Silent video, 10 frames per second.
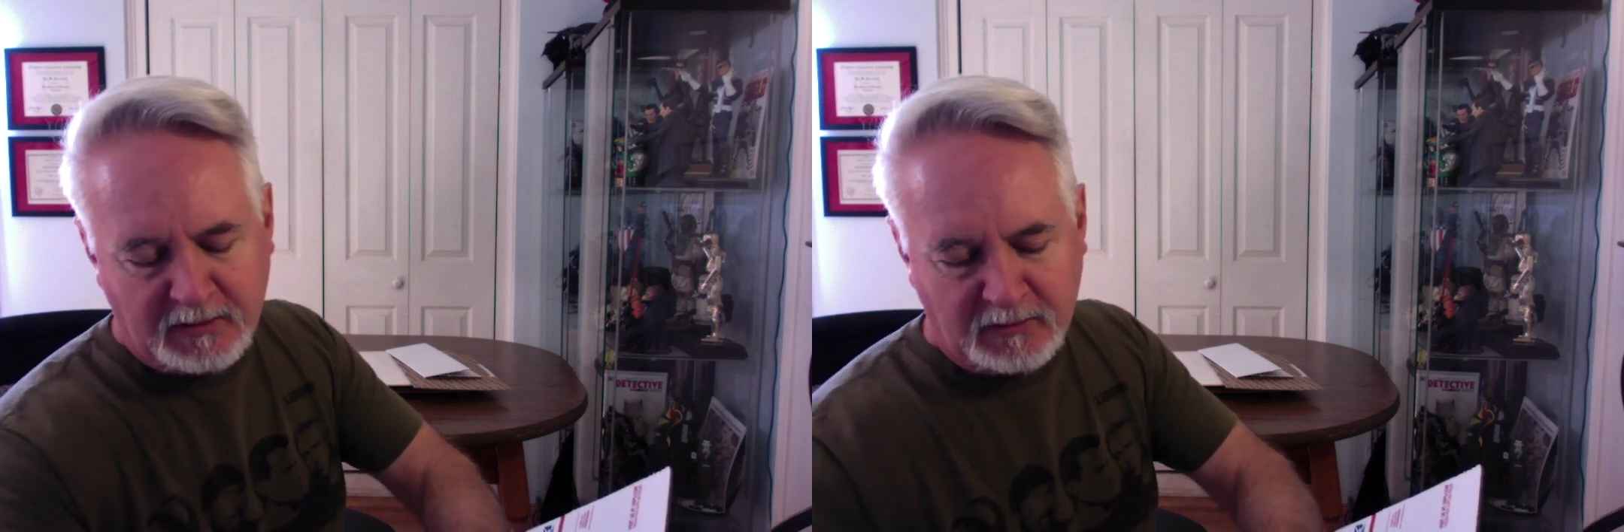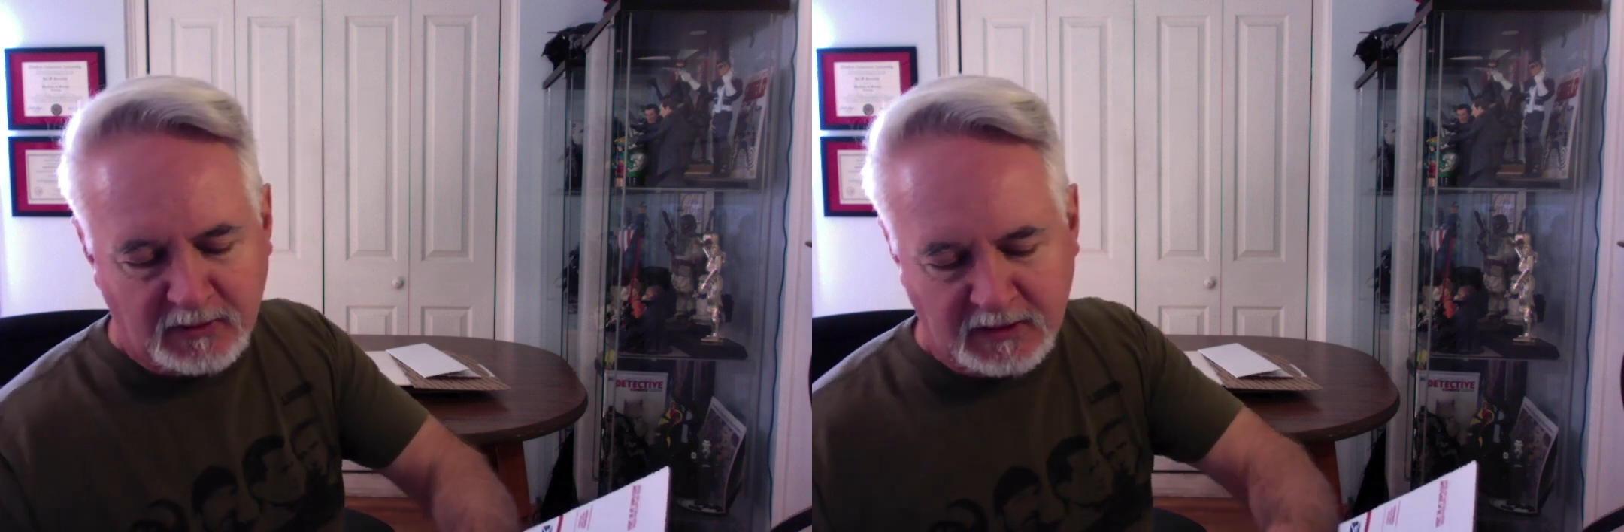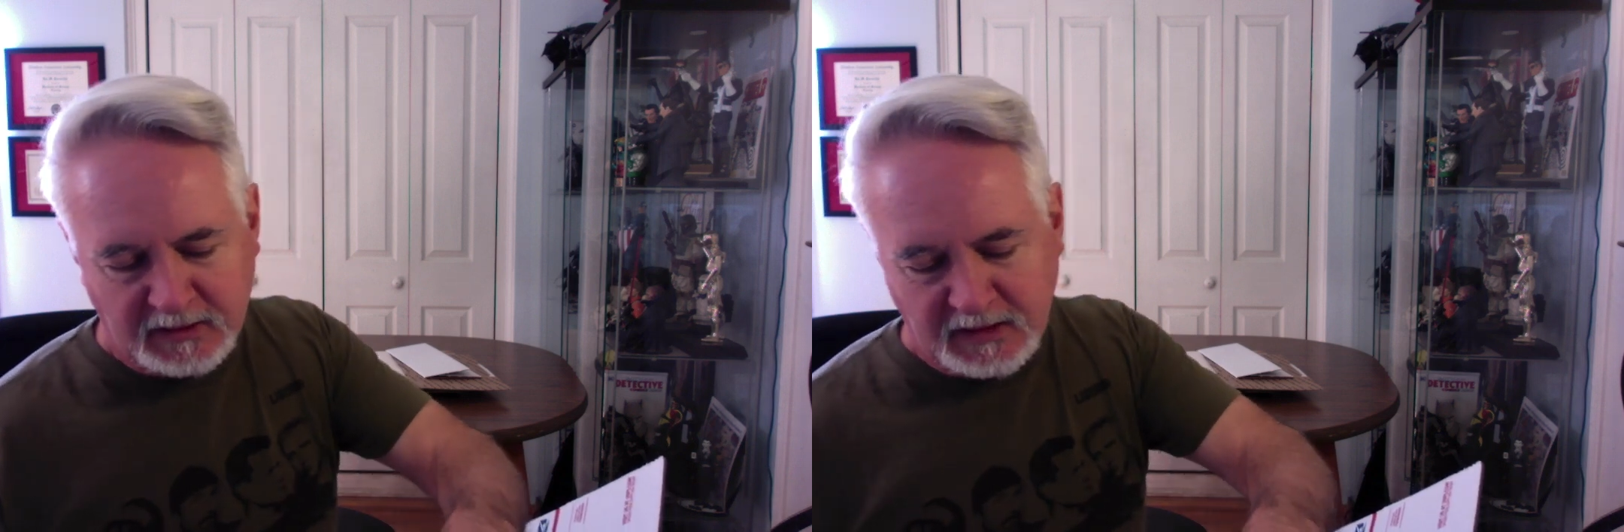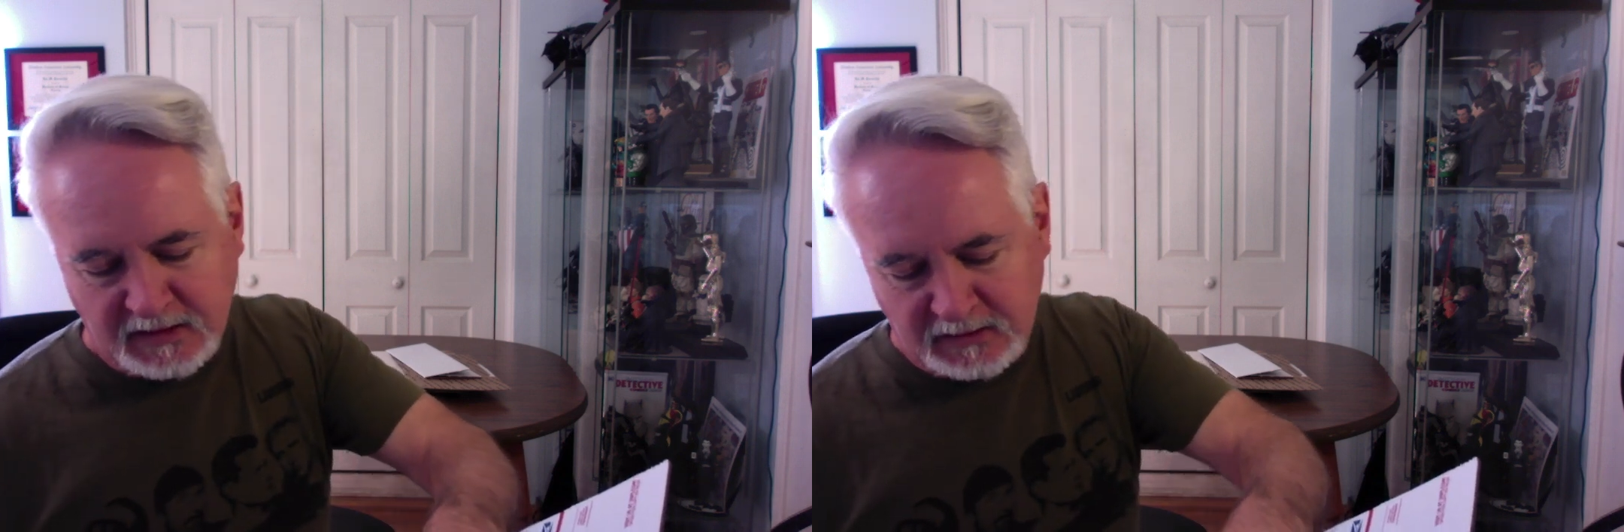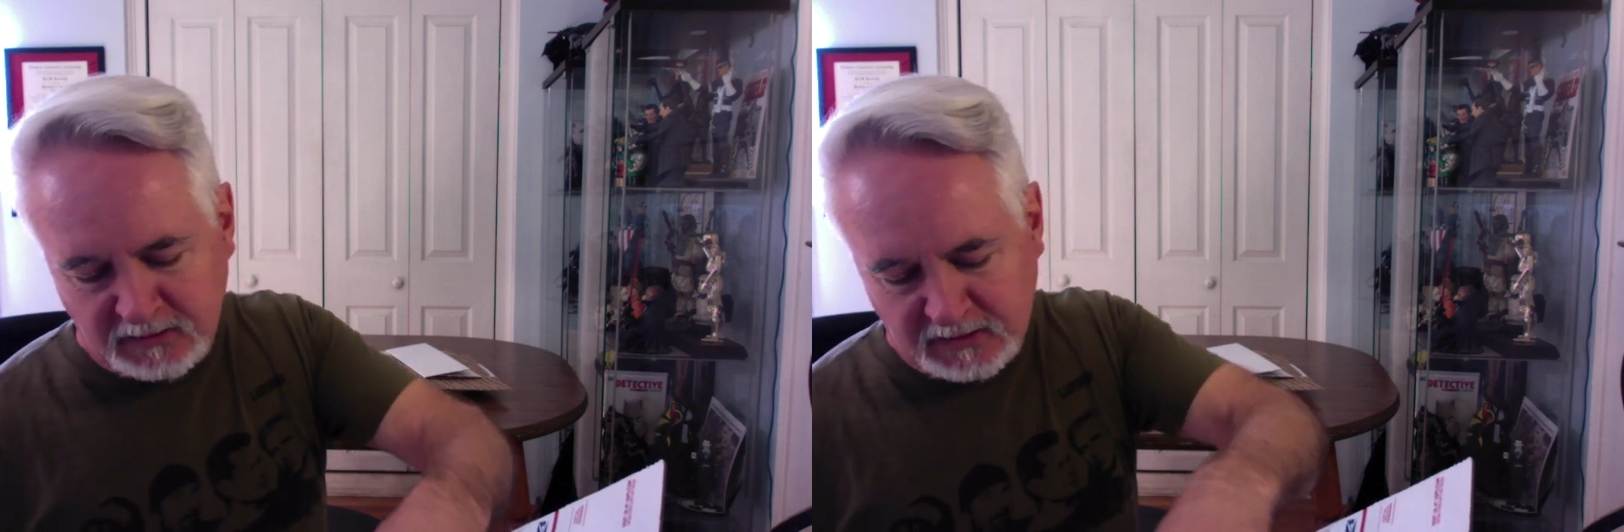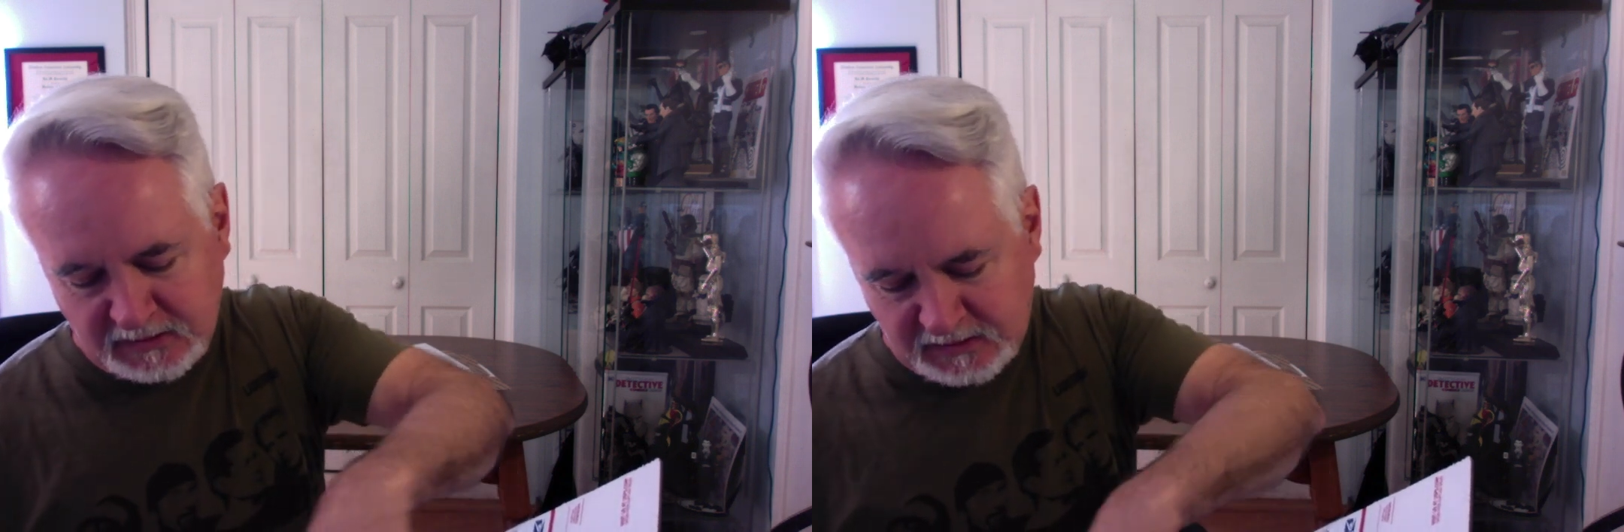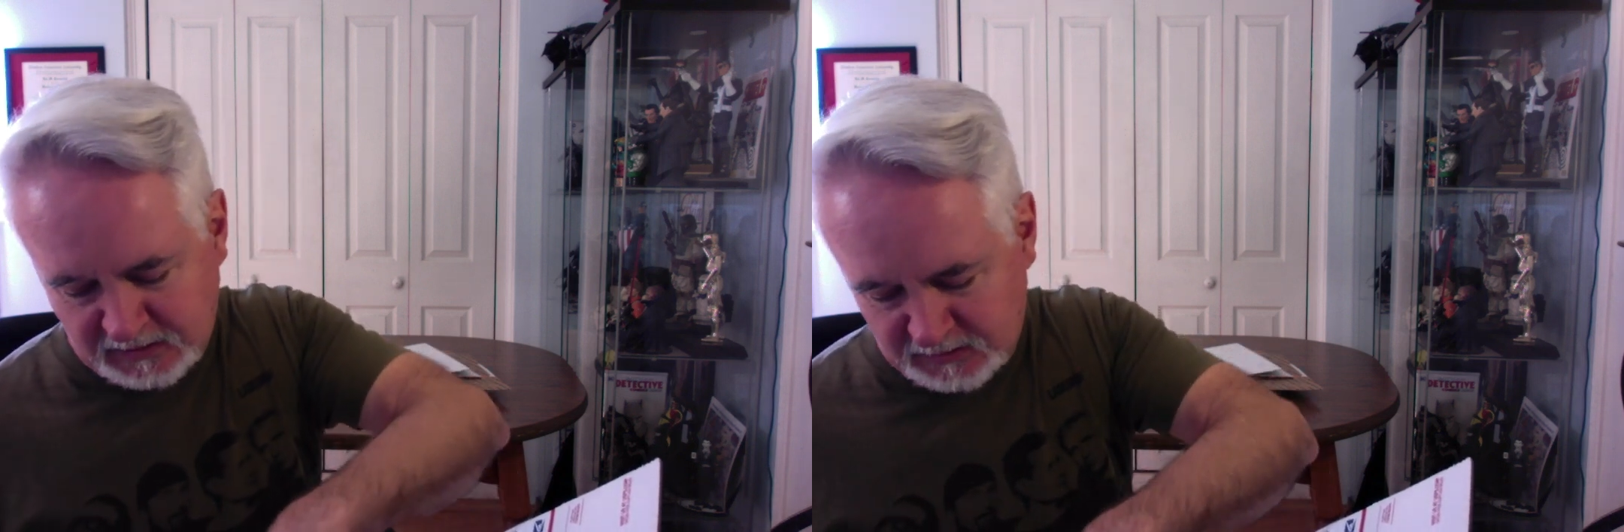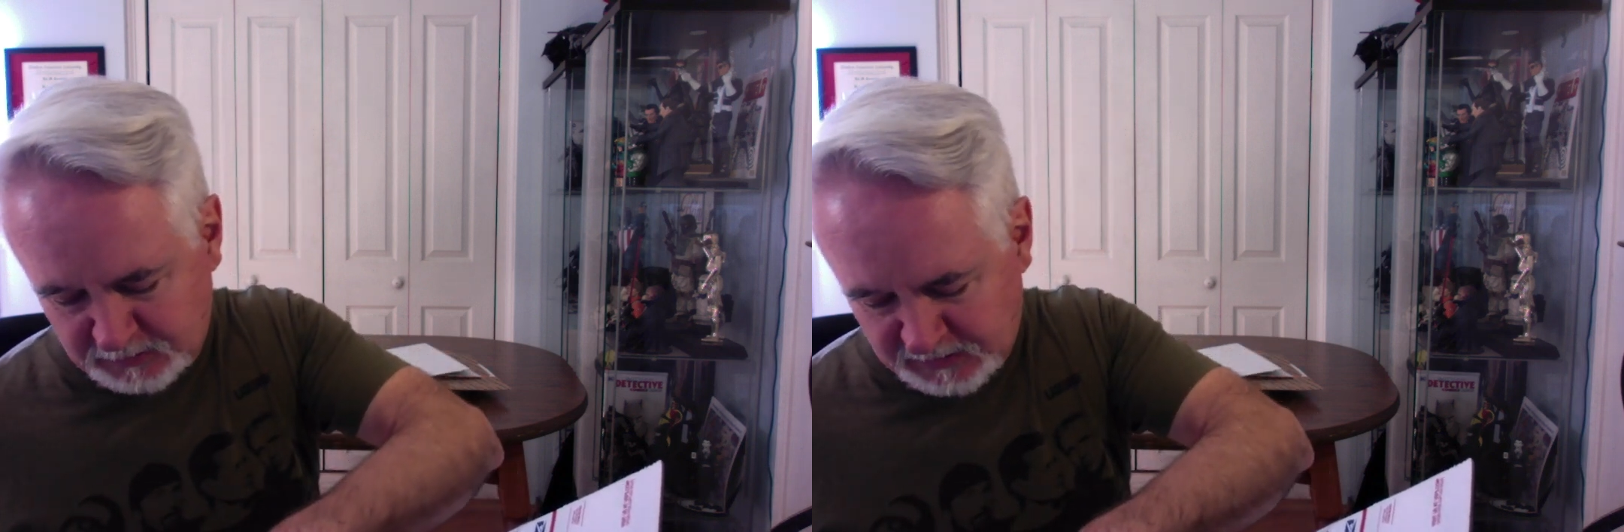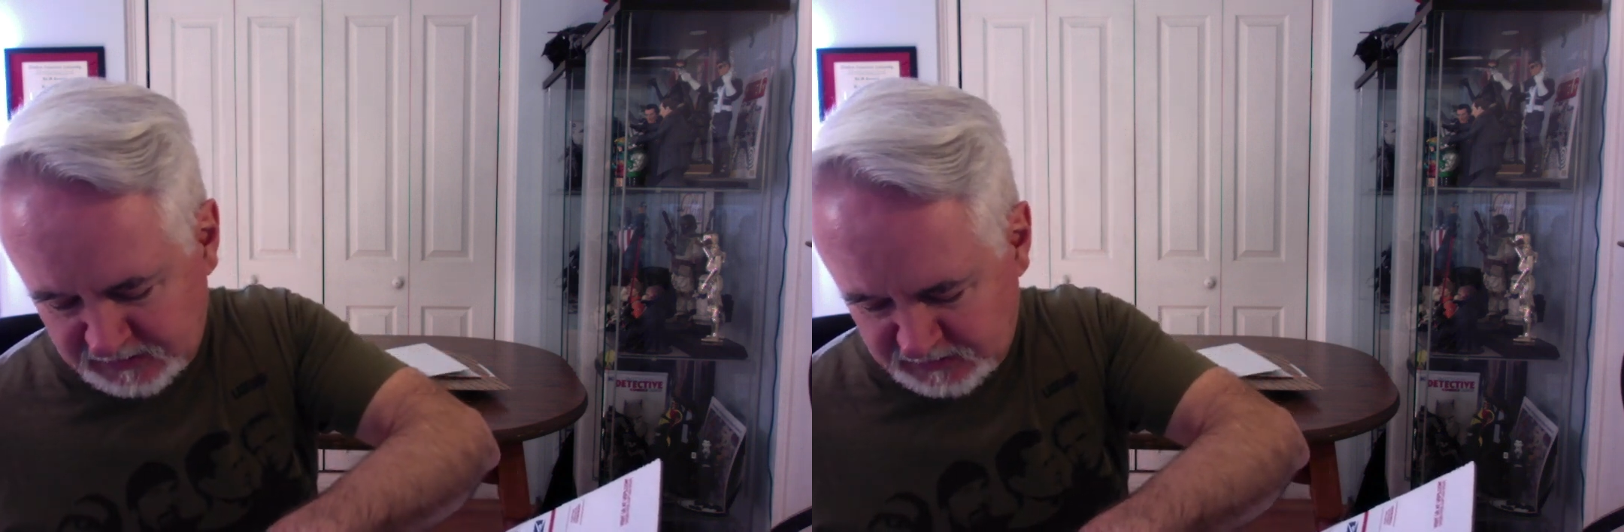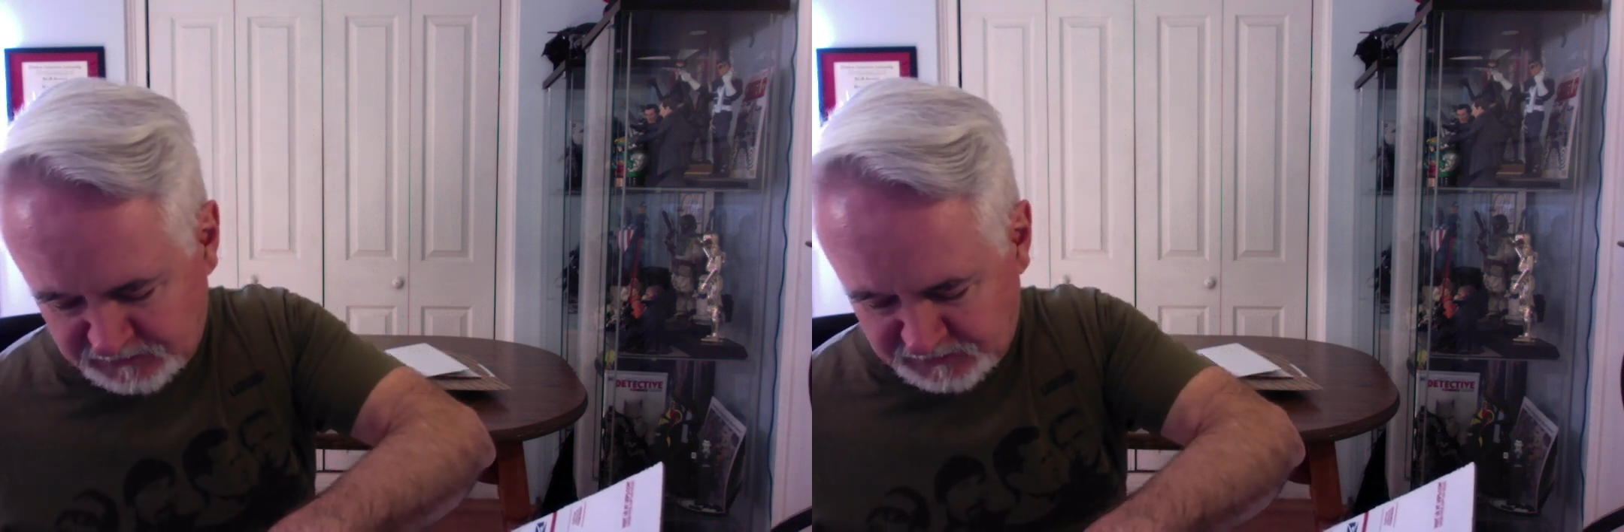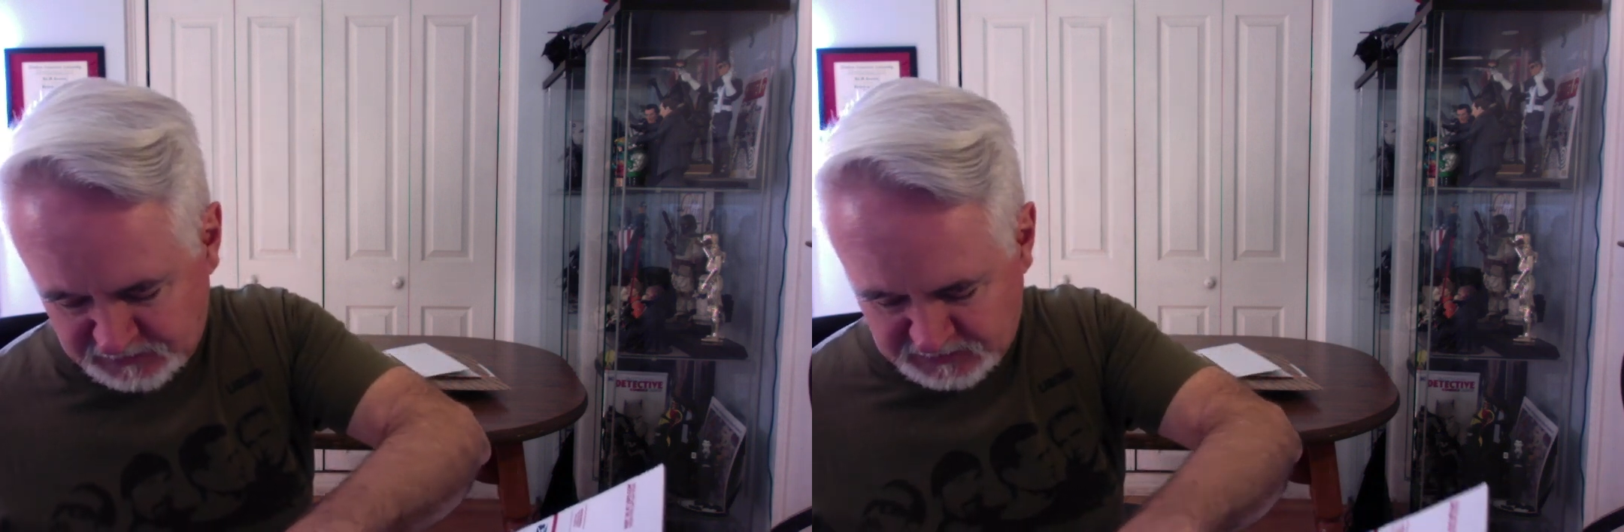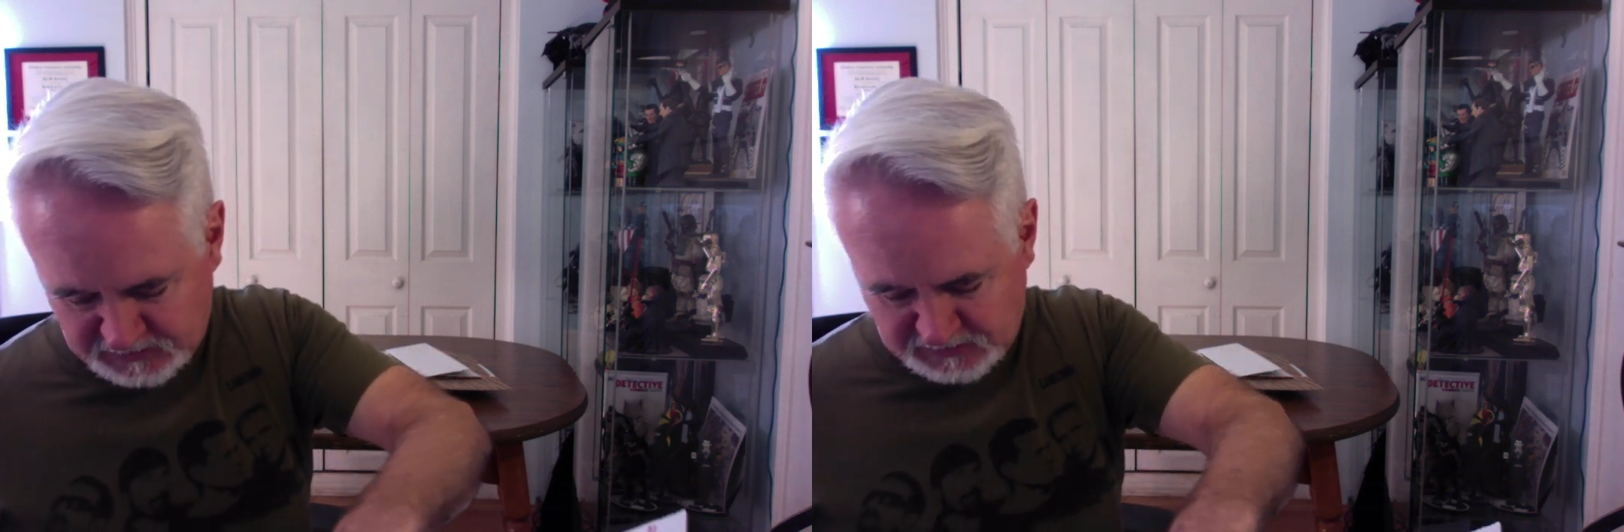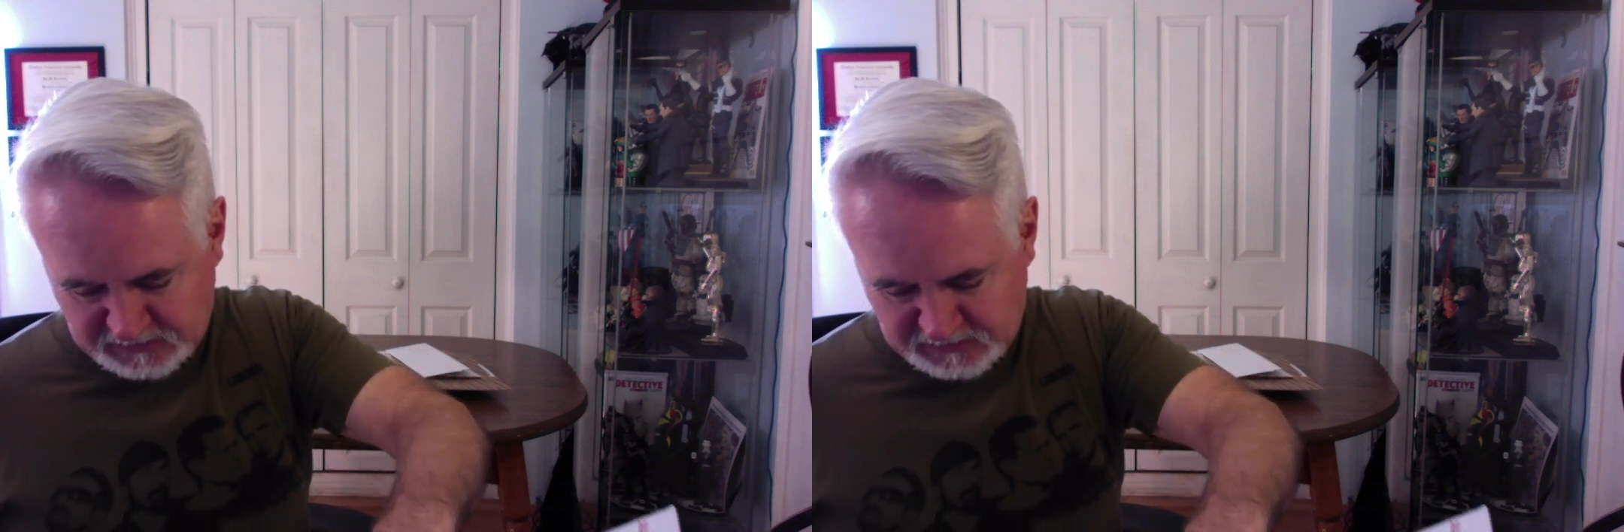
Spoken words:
We're gonna take a look at the other pages first,